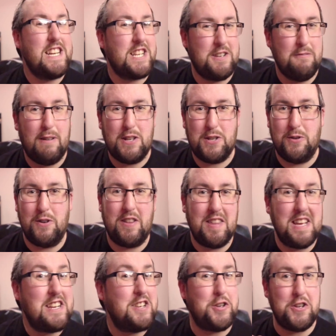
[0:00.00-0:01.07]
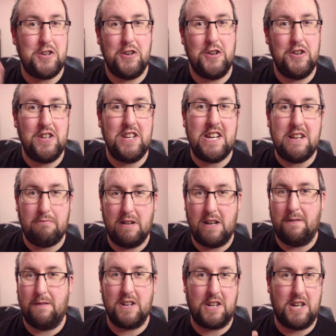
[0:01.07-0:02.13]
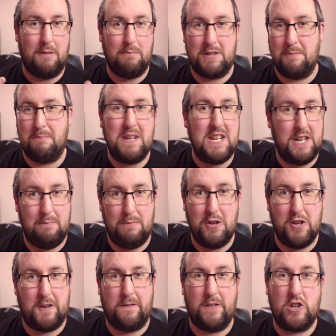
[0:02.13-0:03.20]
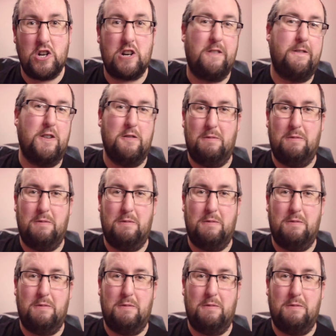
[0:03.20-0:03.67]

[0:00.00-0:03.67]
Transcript: Yeah, so what sort of things do you need whenever it comes to being a music photographer?